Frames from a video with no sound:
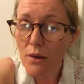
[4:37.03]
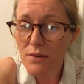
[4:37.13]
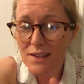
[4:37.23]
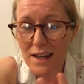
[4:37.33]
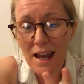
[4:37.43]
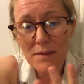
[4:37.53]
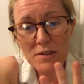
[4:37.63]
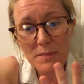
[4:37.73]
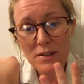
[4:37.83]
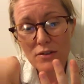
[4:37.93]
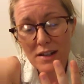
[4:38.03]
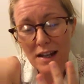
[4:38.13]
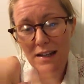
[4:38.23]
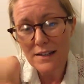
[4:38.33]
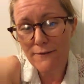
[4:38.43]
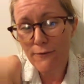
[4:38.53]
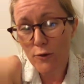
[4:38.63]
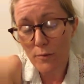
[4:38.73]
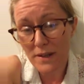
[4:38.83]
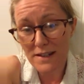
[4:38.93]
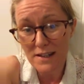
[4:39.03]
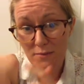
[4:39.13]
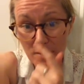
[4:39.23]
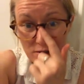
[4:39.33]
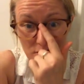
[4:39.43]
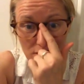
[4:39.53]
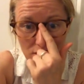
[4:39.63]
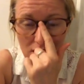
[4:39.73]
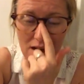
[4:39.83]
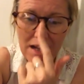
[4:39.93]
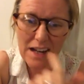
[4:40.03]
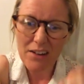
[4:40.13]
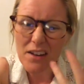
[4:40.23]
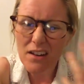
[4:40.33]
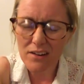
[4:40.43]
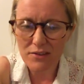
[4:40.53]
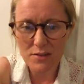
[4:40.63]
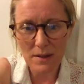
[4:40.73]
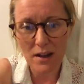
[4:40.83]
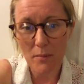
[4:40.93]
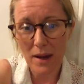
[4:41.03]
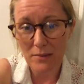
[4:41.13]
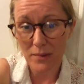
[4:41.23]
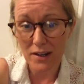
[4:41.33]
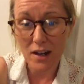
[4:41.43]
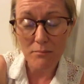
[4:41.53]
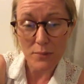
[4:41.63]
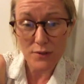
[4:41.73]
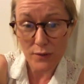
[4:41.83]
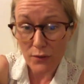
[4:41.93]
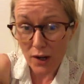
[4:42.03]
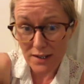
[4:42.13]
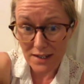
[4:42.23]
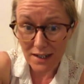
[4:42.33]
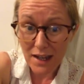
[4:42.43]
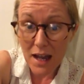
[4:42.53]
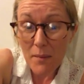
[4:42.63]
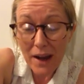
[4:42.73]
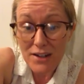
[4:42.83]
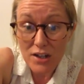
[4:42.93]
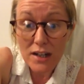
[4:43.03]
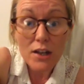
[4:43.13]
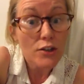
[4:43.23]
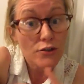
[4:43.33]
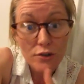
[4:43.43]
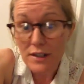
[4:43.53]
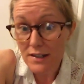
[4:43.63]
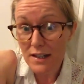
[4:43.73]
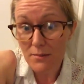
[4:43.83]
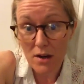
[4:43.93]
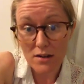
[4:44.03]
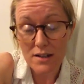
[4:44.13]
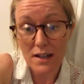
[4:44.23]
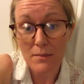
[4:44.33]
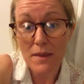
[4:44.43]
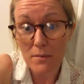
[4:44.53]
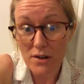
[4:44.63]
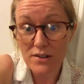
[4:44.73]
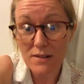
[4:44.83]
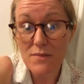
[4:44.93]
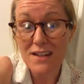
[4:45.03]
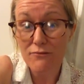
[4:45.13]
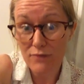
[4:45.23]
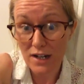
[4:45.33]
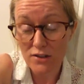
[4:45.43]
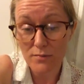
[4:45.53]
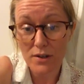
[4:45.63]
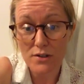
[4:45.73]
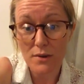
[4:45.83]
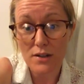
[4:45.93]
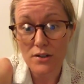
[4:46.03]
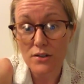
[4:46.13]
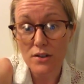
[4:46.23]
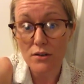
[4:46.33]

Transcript: I would say aim to be using at least 4 pieces of punctuation. Now, I know that feels a bit like paint by numbers for writing, but actually you do need to hit the mark scheme, and the mark scheme says a range of punctuation.